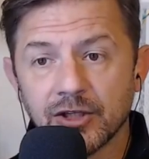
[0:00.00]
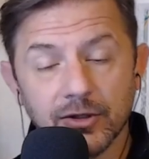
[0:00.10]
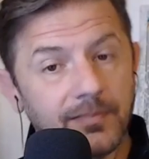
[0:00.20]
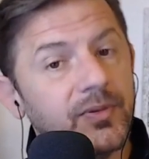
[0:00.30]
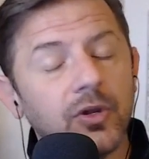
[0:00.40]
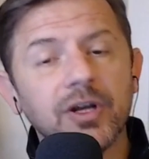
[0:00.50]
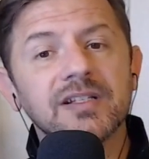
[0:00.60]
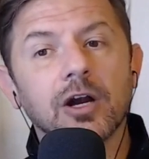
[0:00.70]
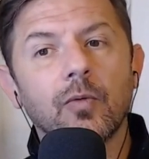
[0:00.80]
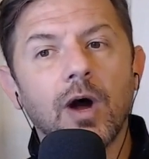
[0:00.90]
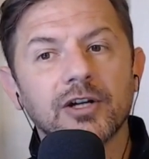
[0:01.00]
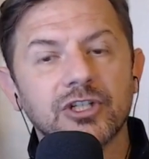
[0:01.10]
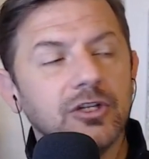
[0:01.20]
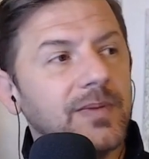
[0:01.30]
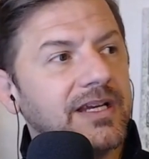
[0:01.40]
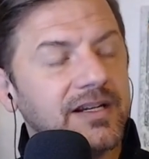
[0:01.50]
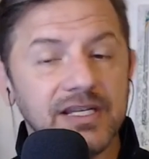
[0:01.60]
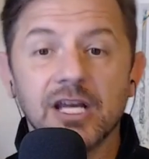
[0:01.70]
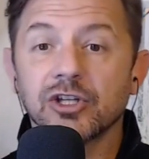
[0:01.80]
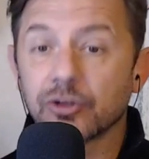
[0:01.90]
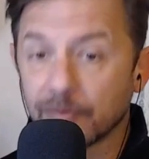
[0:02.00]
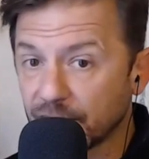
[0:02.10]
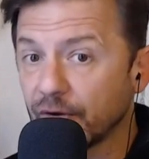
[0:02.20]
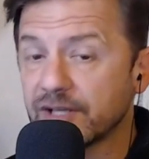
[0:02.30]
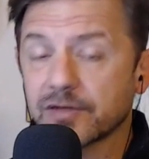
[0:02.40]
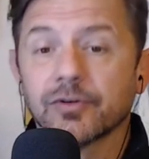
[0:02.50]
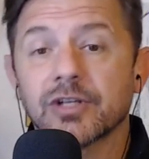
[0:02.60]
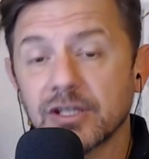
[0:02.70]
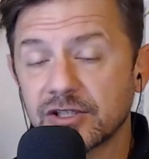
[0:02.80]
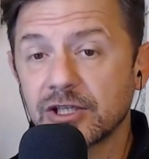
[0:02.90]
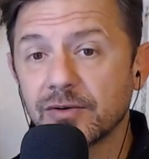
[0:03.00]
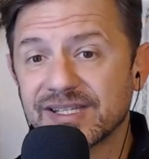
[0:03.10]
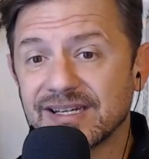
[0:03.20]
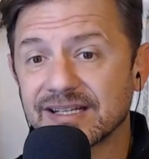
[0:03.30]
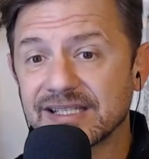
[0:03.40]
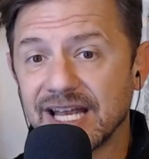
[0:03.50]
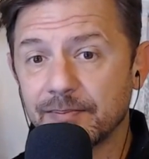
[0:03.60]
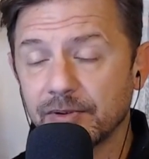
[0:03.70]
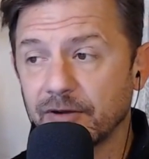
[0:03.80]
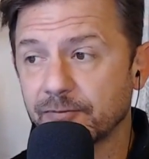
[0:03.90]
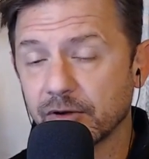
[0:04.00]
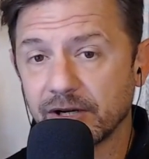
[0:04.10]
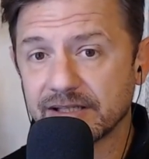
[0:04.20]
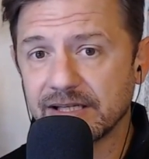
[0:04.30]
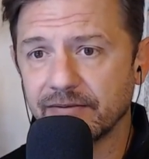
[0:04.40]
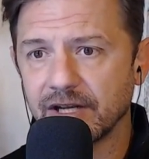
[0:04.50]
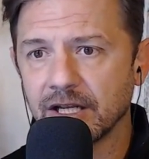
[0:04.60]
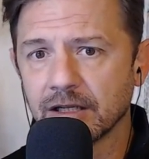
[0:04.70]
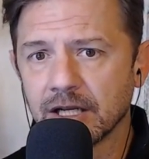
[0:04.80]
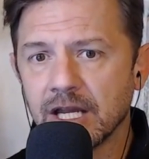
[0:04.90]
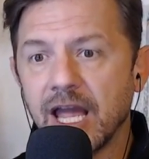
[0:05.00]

Your employees aren't watching you because your employees are looking to you as an example of productivity.